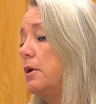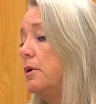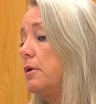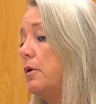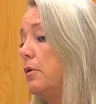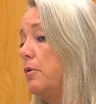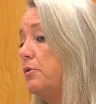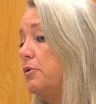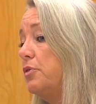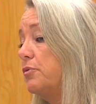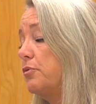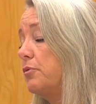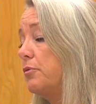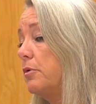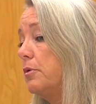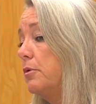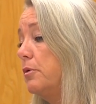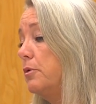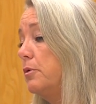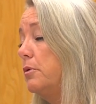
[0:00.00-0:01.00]
go
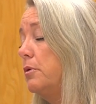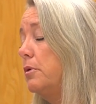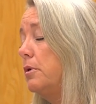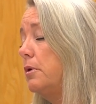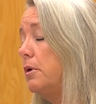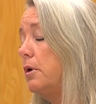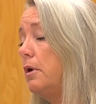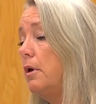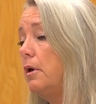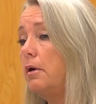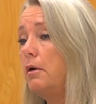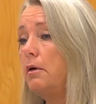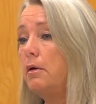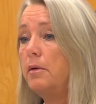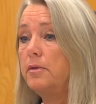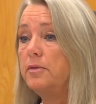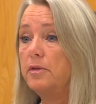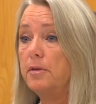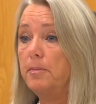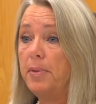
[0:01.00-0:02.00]
through
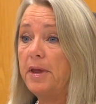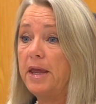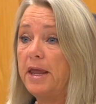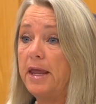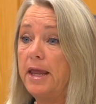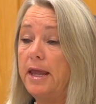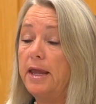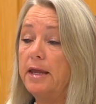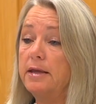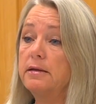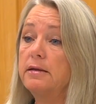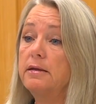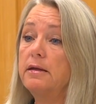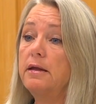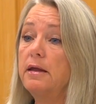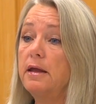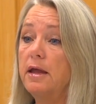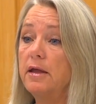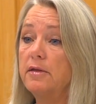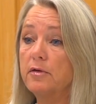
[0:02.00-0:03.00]
the pain
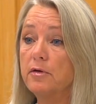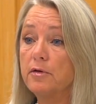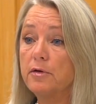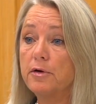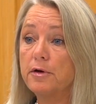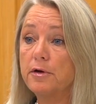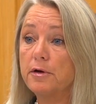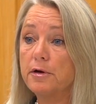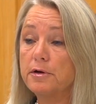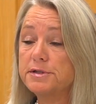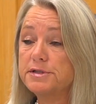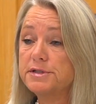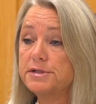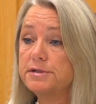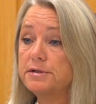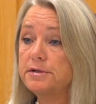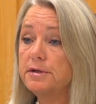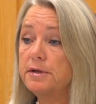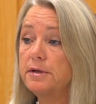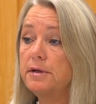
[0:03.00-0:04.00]
and the hurt.
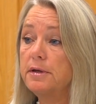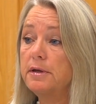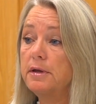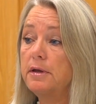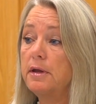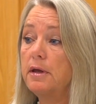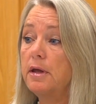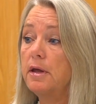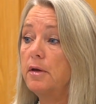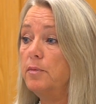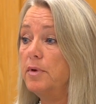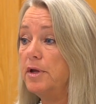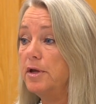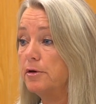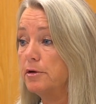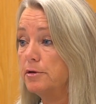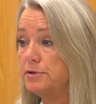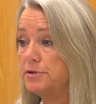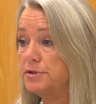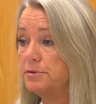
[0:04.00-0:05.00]
We
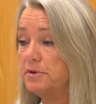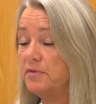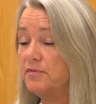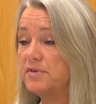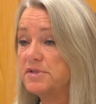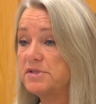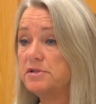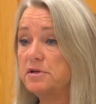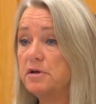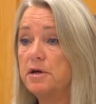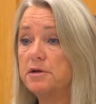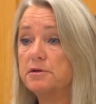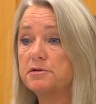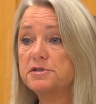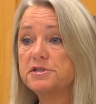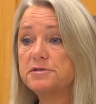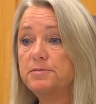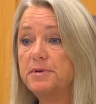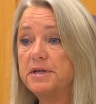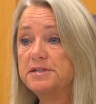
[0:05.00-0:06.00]
heard two of his
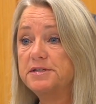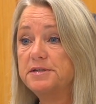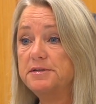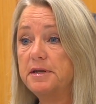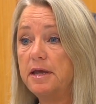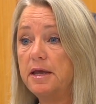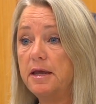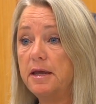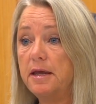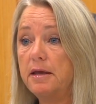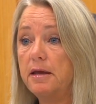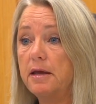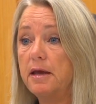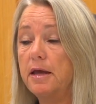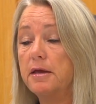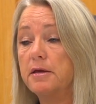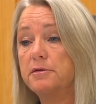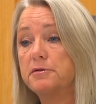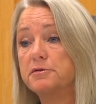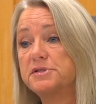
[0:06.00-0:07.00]
daughters speak today.
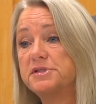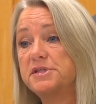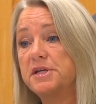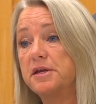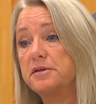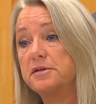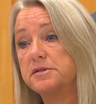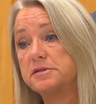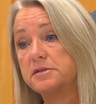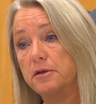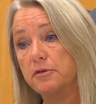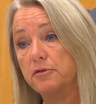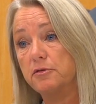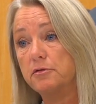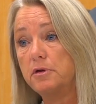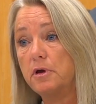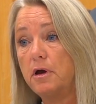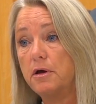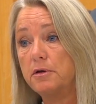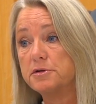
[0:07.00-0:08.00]
I understand his other
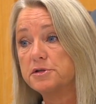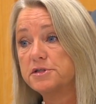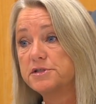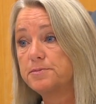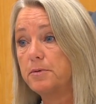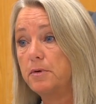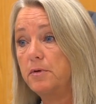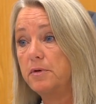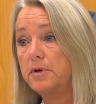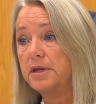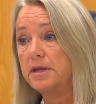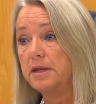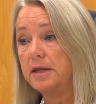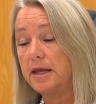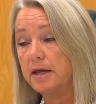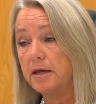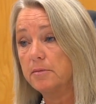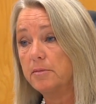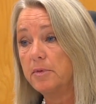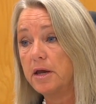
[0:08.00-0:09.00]
daughter spoke in
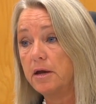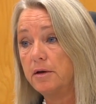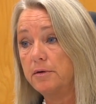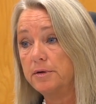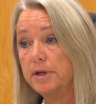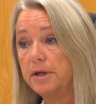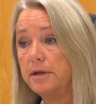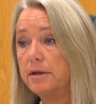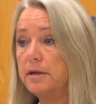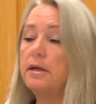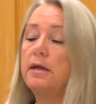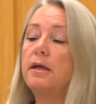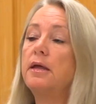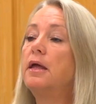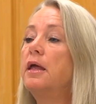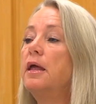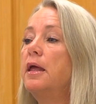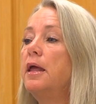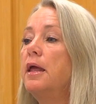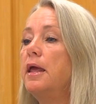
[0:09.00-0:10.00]
Ingham County.
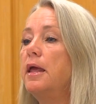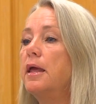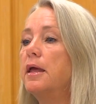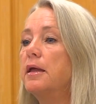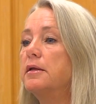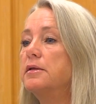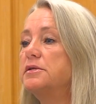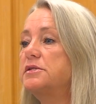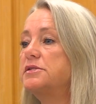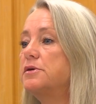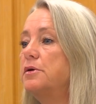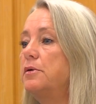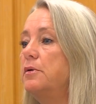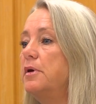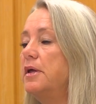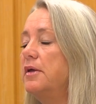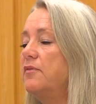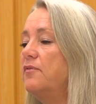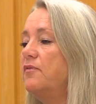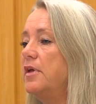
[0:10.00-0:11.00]
And so
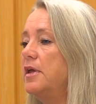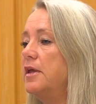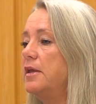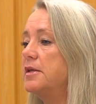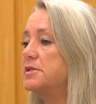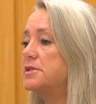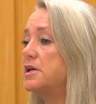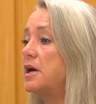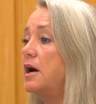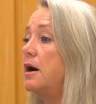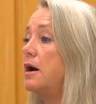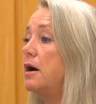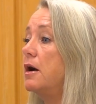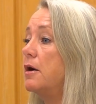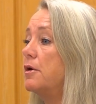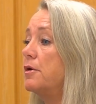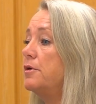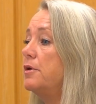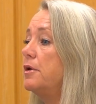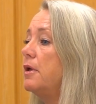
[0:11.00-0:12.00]
if it is
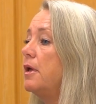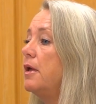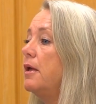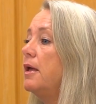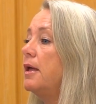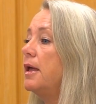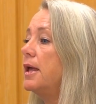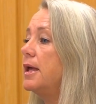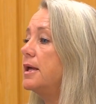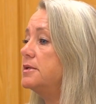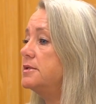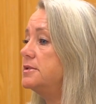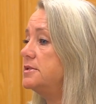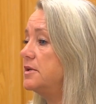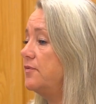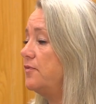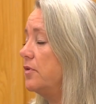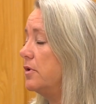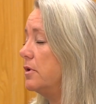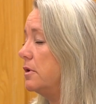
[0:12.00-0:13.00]
hard and
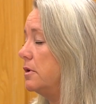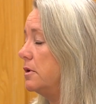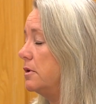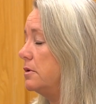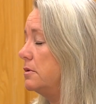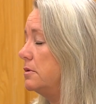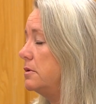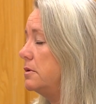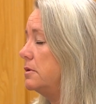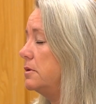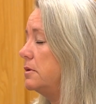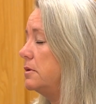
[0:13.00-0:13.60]
difficult